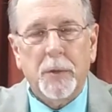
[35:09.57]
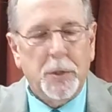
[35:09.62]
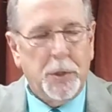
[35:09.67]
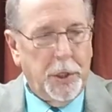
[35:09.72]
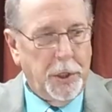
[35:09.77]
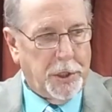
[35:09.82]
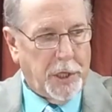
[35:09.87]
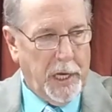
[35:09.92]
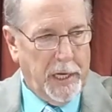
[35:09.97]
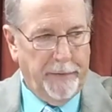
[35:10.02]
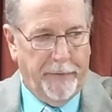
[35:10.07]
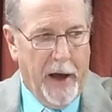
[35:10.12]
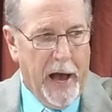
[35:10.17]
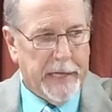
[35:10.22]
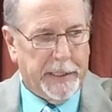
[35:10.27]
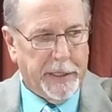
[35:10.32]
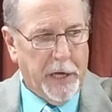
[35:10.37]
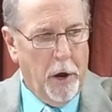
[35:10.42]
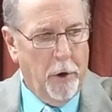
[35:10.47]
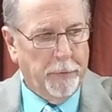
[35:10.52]
She said, if
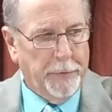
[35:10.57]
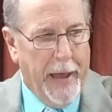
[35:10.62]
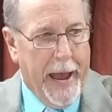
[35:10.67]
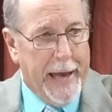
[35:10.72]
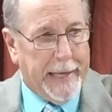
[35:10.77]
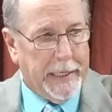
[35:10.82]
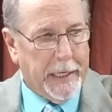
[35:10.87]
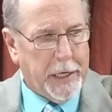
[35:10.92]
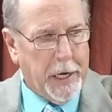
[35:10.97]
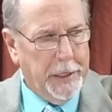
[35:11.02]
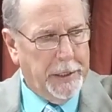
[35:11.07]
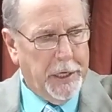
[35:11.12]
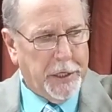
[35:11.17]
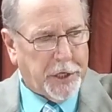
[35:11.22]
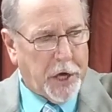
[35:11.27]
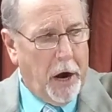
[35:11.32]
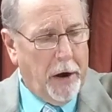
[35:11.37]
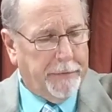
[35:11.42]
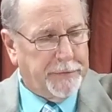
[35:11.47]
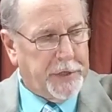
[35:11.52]
I'd have known that, I couldn't have
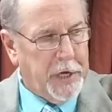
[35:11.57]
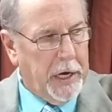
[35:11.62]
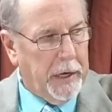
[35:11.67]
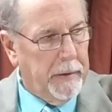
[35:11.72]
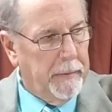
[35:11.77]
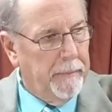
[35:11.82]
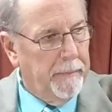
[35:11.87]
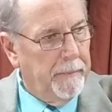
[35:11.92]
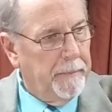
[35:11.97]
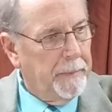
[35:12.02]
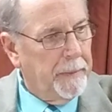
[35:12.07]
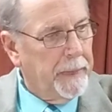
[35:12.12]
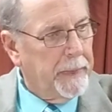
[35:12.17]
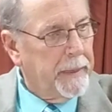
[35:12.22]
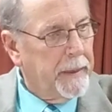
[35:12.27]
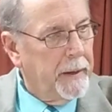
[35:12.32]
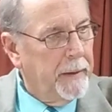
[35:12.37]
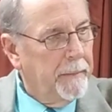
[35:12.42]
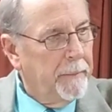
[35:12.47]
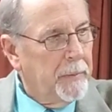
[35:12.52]
served you.
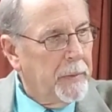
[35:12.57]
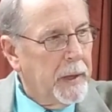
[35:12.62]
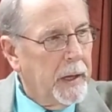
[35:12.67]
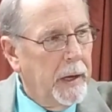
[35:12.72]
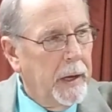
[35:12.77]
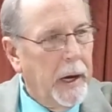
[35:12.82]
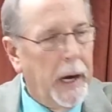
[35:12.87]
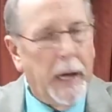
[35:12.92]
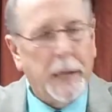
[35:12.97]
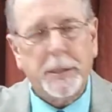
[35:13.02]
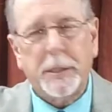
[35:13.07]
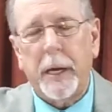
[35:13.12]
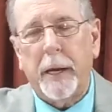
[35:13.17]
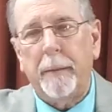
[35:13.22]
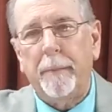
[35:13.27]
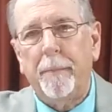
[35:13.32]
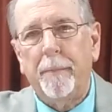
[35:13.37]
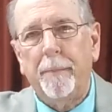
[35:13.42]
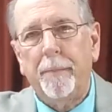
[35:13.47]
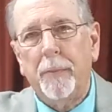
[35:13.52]
Oh, I said,
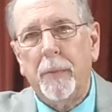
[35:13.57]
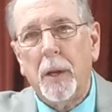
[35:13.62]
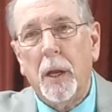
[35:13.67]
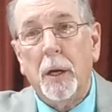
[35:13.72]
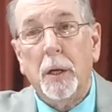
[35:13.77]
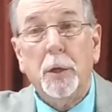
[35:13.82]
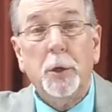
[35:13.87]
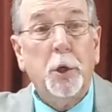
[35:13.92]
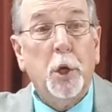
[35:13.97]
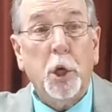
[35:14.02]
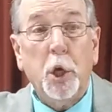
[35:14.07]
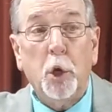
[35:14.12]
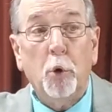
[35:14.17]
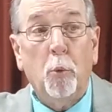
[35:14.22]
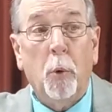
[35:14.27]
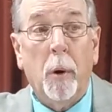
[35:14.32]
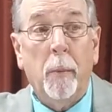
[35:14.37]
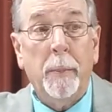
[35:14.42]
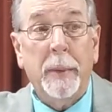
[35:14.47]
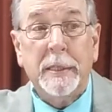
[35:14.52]
do you
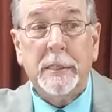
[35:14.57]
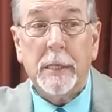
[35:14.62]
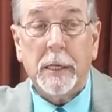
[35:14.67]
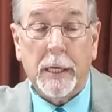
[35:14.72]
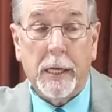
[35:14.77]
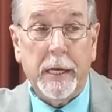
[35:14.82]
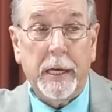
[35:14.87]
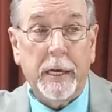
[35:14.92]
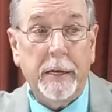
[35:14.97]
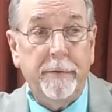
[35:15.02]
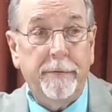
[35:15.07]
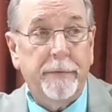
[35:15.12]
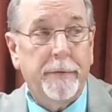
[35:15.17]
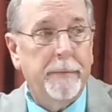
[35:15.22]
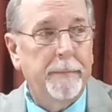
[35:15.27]
want me to leave?